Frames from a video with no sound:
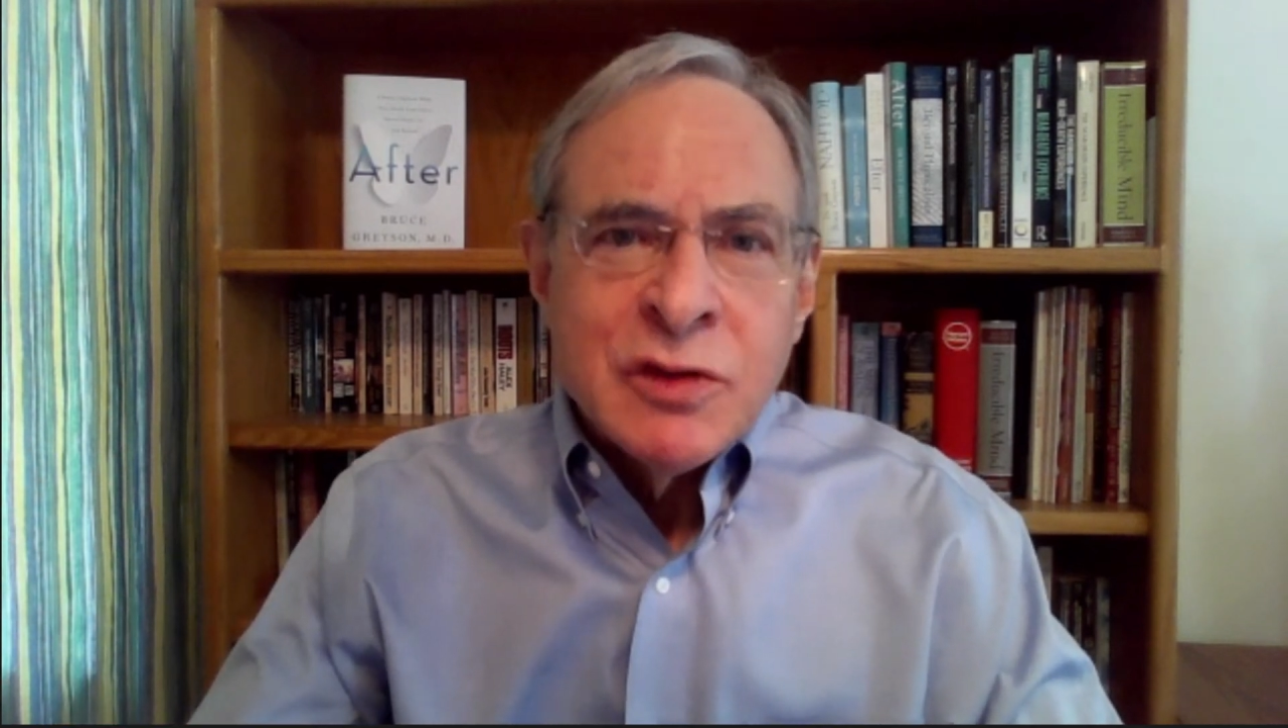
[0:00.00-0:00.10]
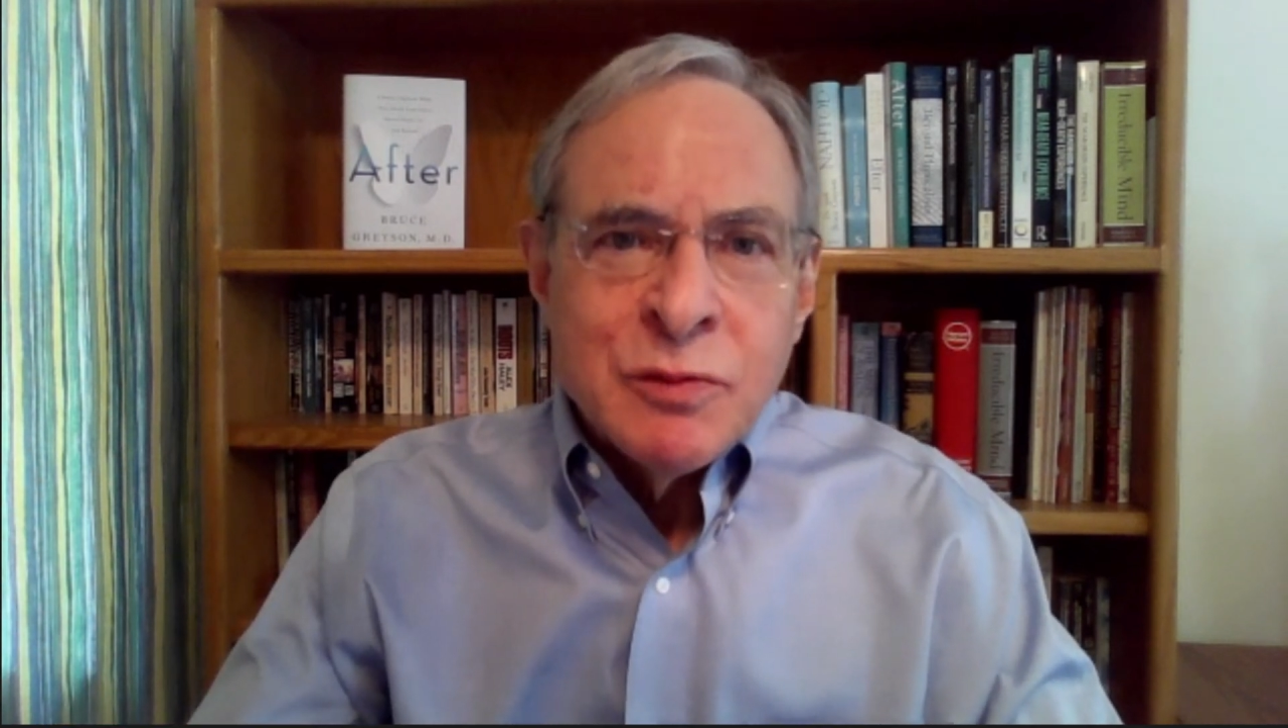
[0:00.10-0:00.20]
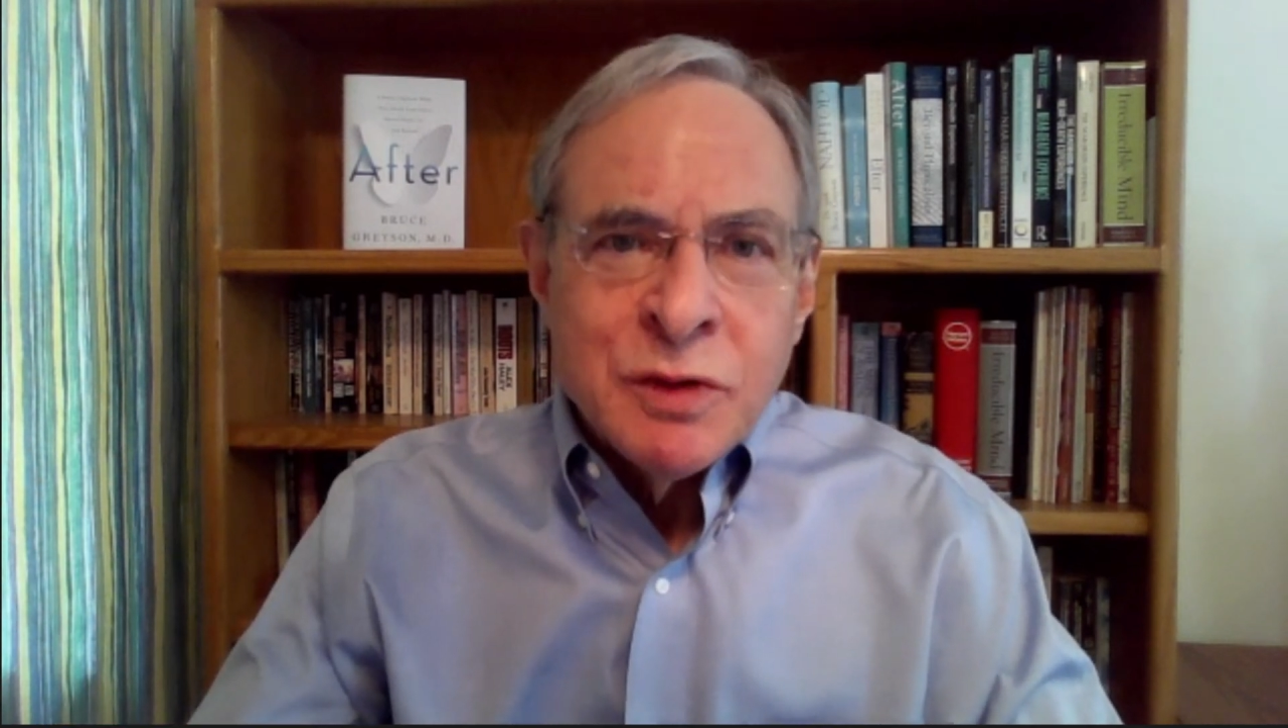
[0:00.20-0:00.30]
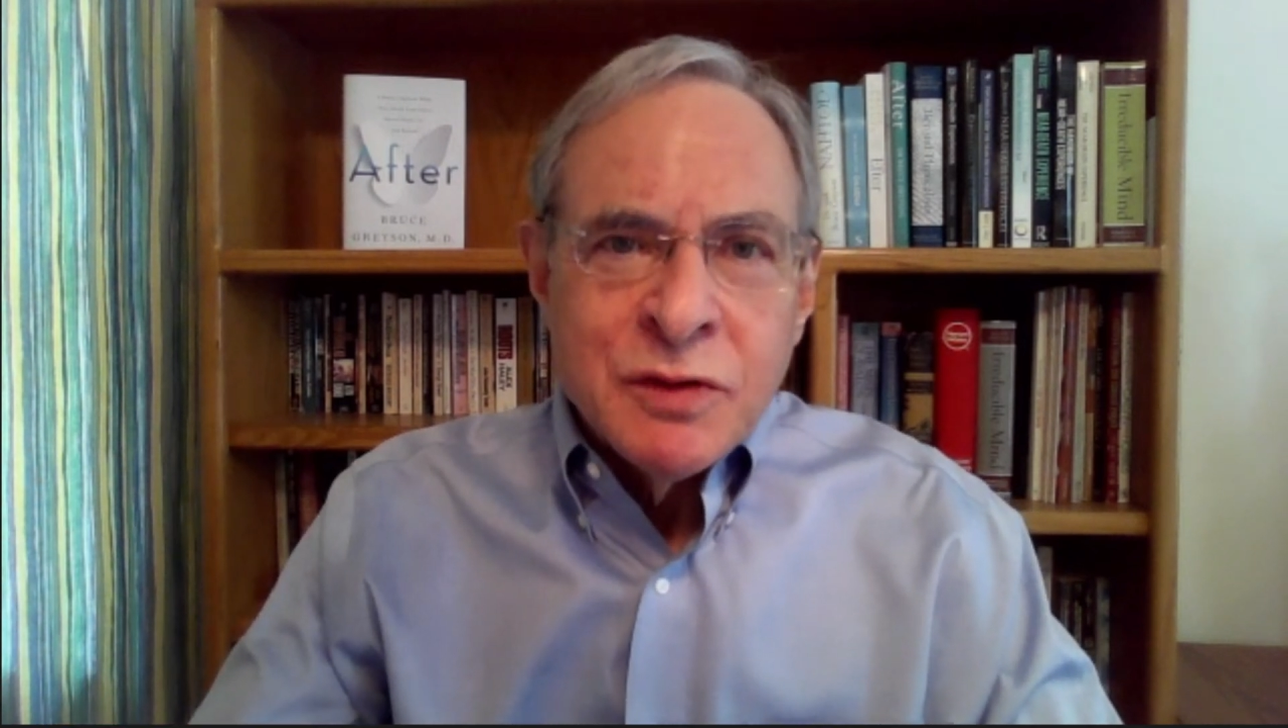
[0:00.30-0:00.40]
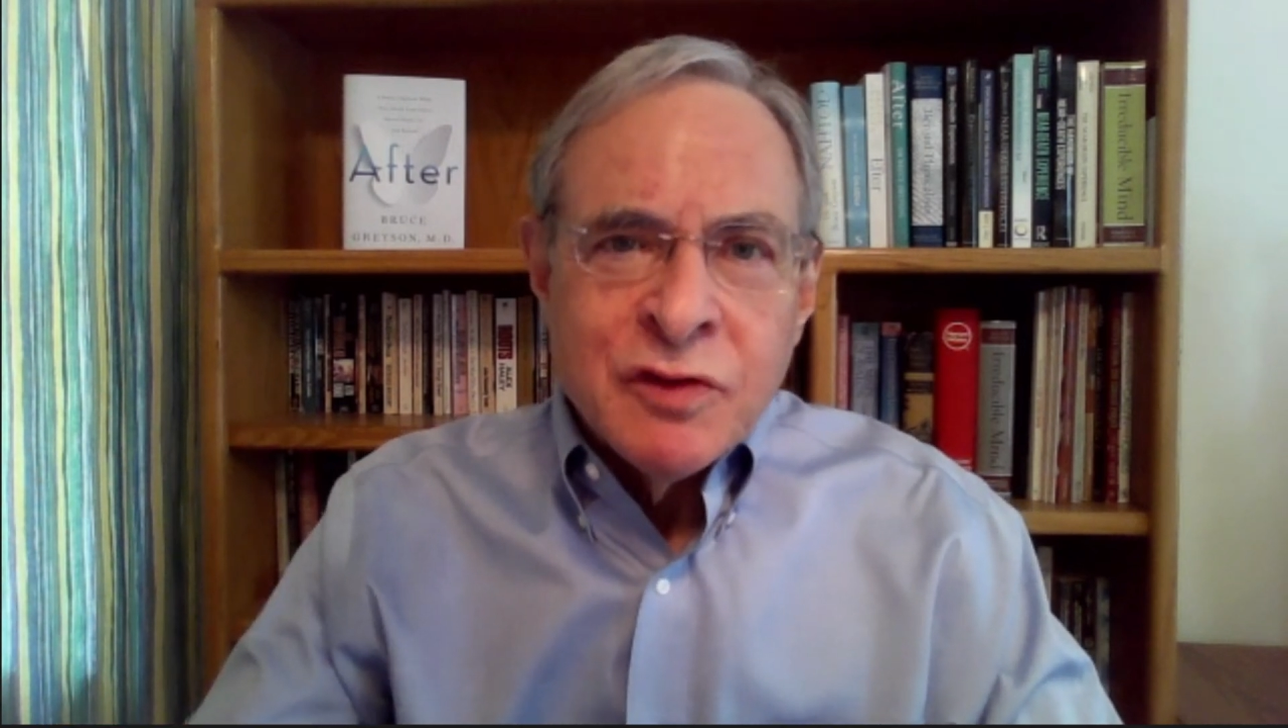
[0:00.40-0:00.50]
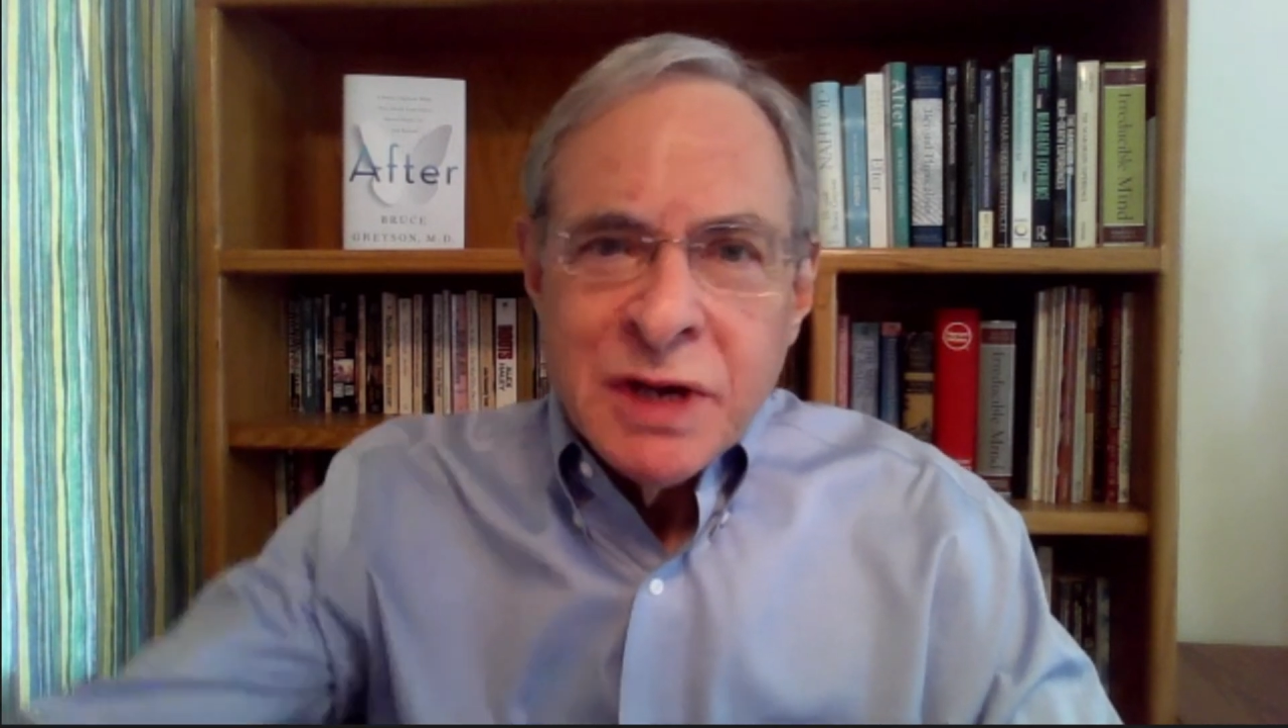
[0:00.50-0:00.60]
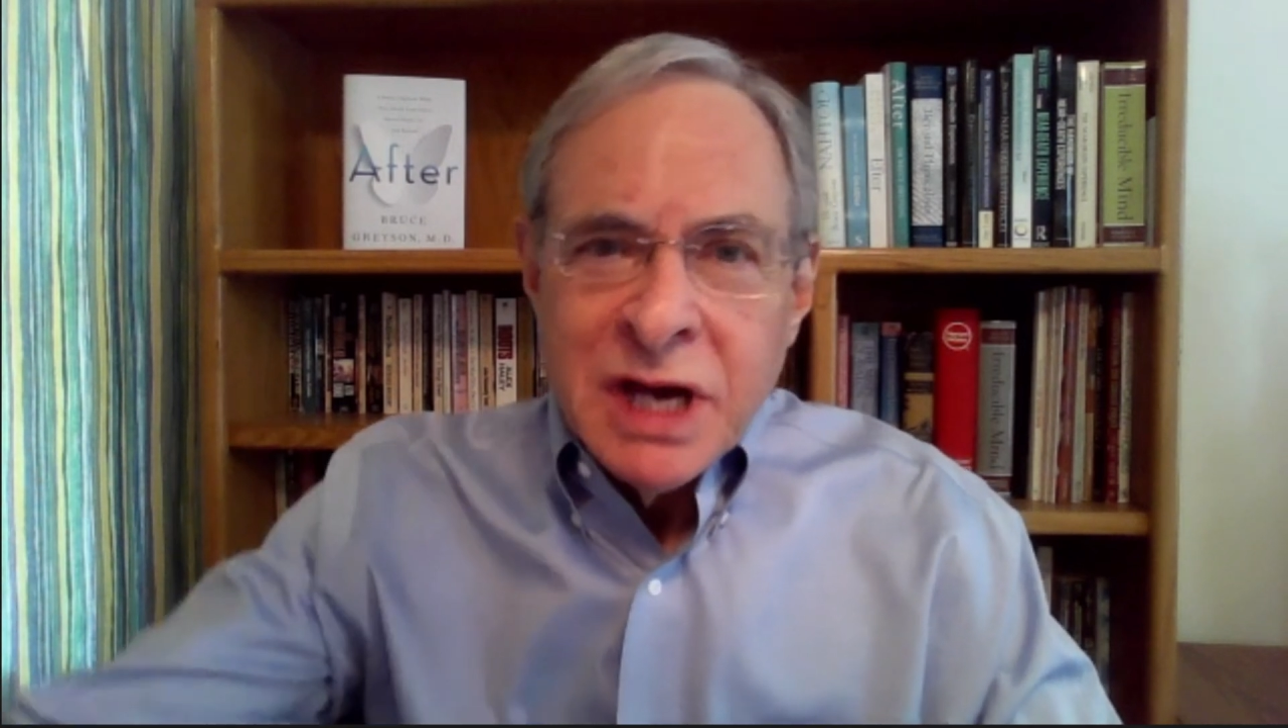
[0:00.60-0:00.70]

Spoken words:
from